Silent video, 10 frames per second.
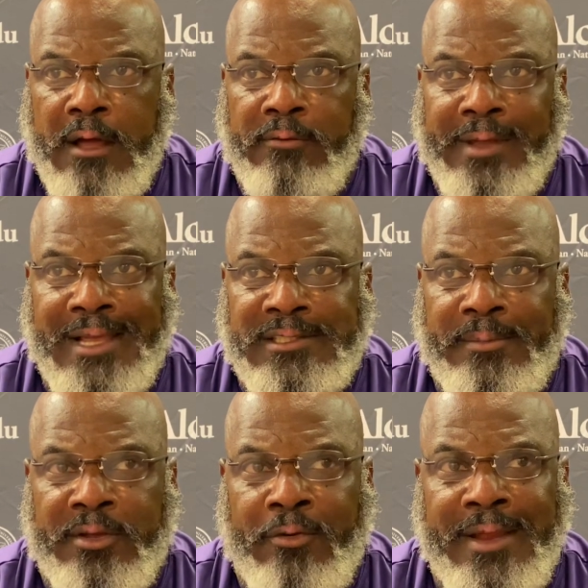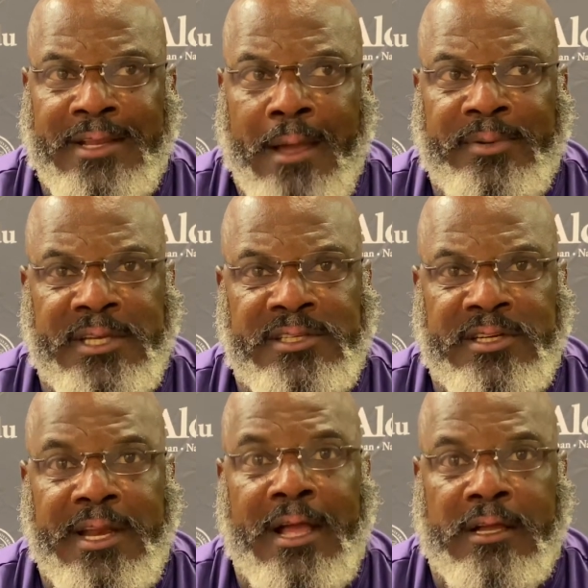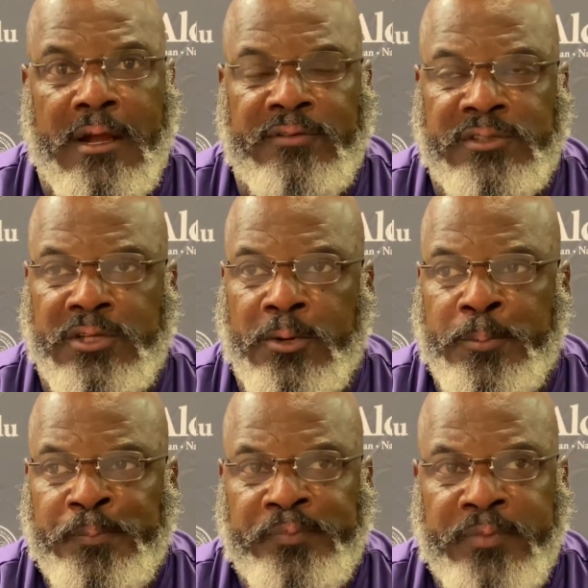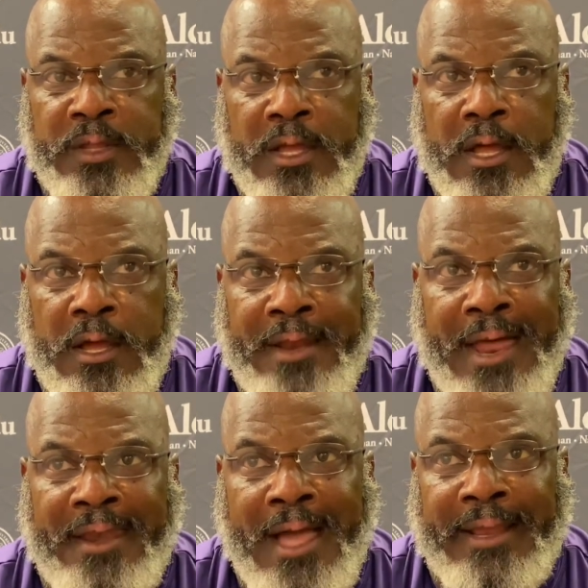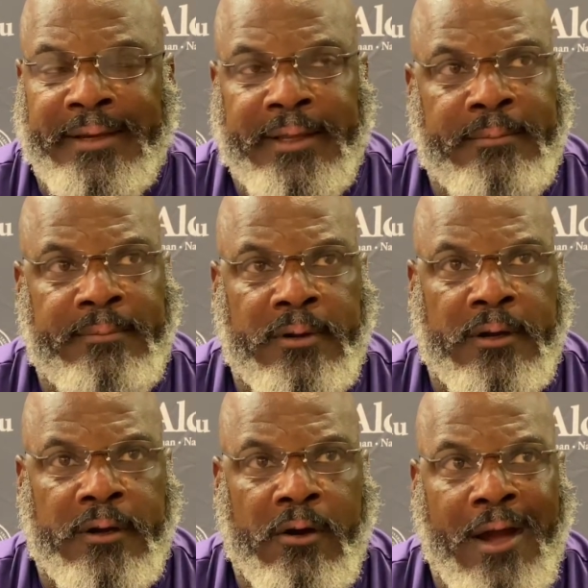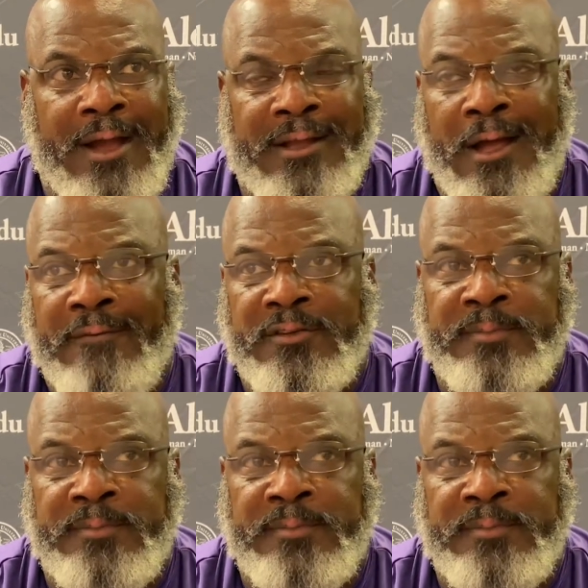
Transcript: We got some of the great competition in our conference. So not knocking them or our conference,